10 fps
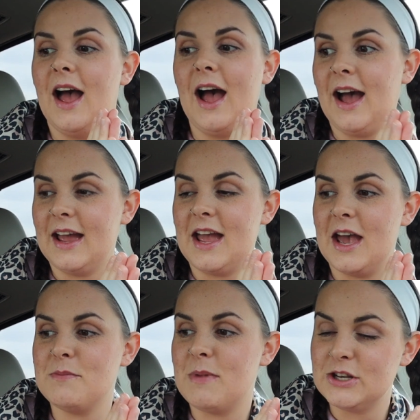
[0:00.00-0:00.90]
I
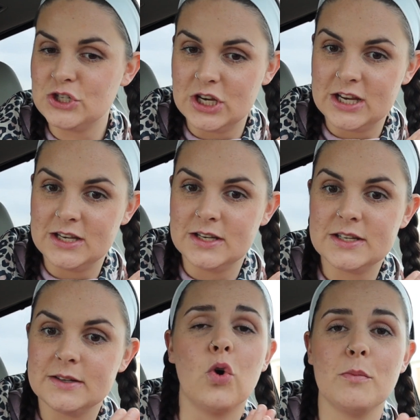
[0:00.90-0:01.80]
had mentioned
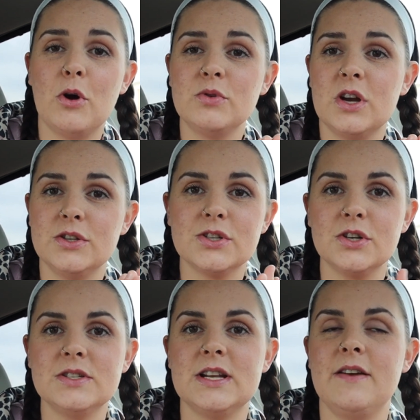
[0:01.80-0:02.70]
hormone
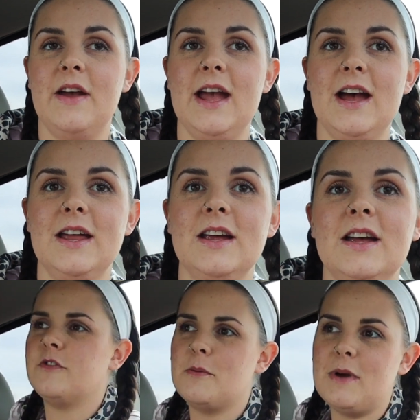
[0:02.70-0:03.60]
concerns that I've had
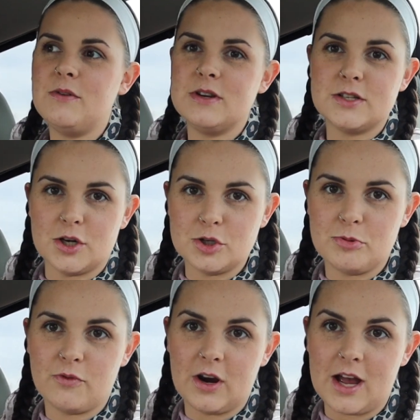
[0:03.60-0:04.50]
from my research
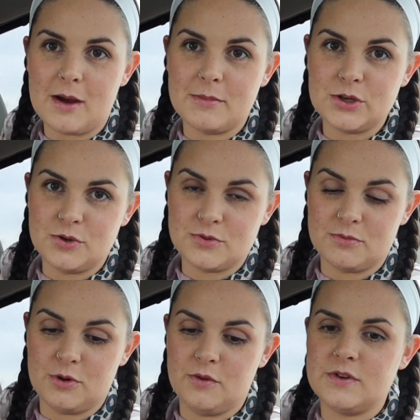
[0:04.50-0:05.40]
before I got my tubes
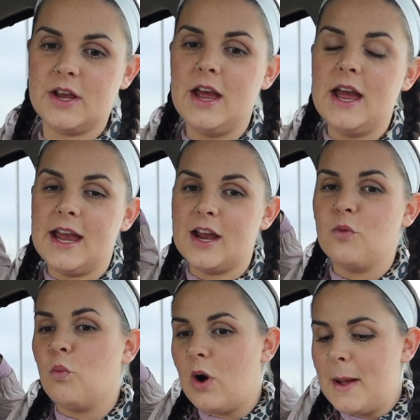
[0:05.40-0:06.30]
removed. And
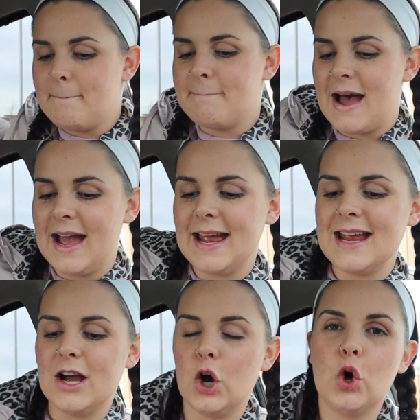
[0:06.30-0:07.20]
what
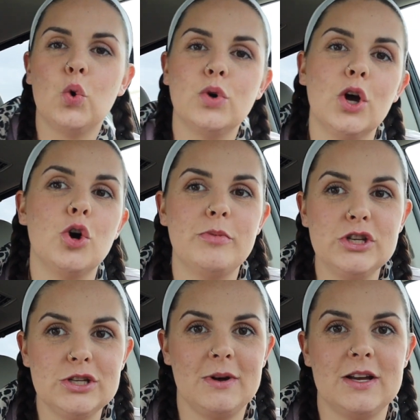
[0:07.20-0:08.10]
my own
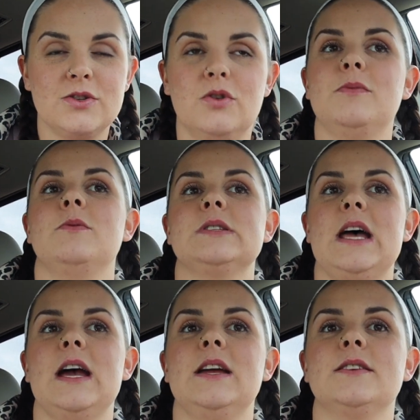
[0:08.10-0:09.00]
OBGYN told me was
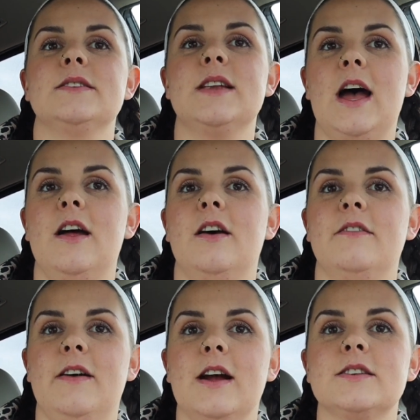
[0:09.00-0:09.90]
that it does not
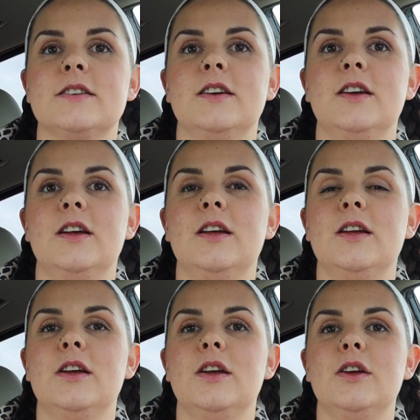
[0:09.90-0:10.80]
affect
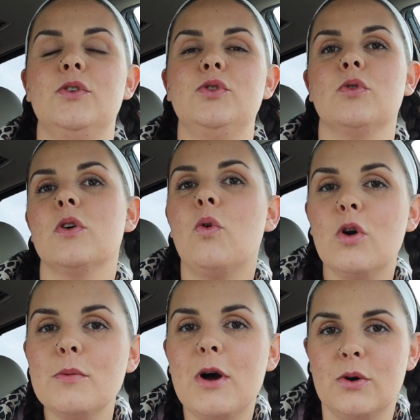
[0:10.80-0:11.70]
your
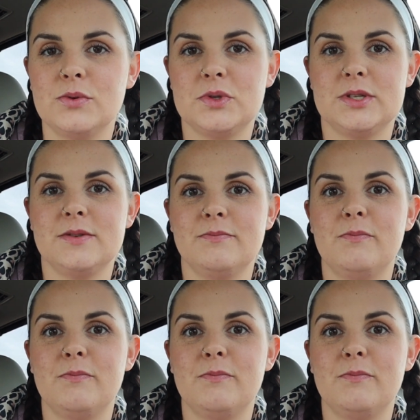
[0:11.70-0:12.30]
hormones.